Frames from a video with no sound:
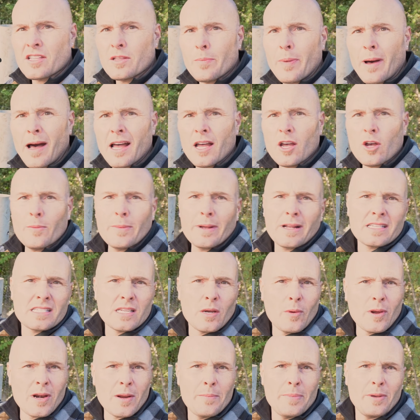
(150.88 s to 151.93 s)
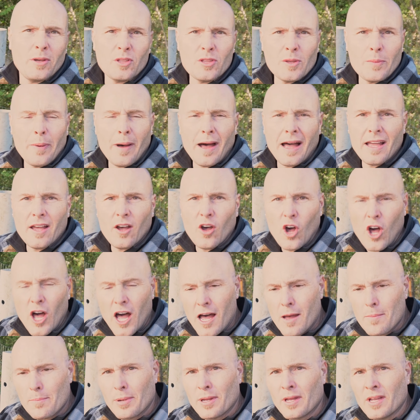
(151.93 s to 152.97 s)
the pile because I wanna build the pile
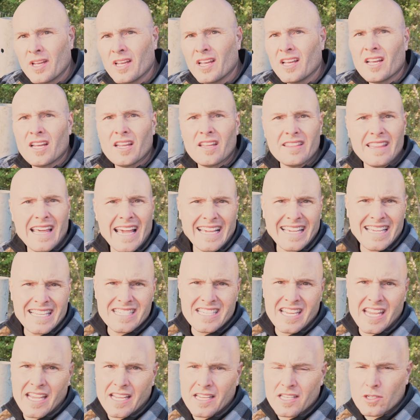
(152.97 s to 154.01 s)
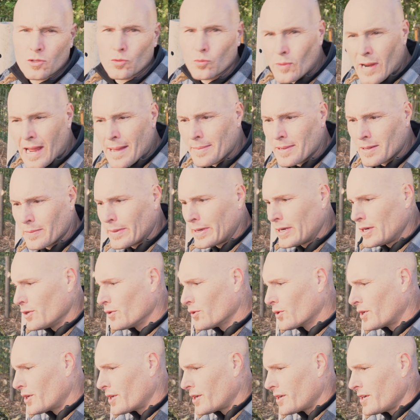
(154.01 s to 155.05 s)
up. That contains rabbit
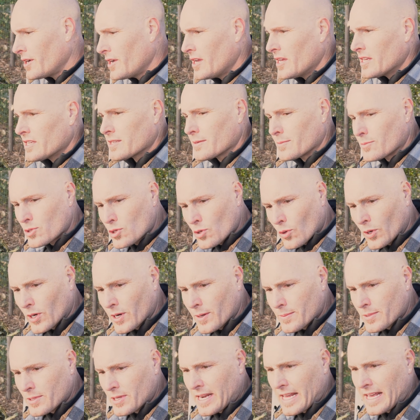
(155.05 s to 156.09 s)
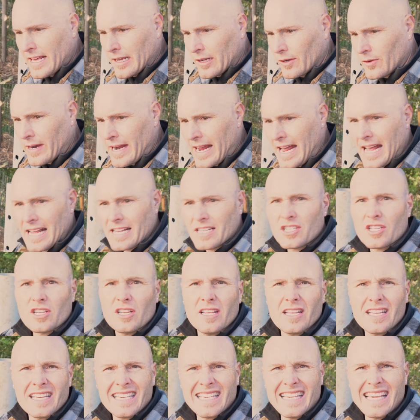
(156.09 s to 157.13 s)
manure, some sorghum Sudan grass,
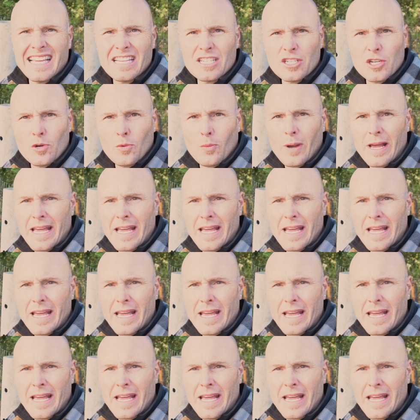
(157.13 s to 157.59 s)
kitchen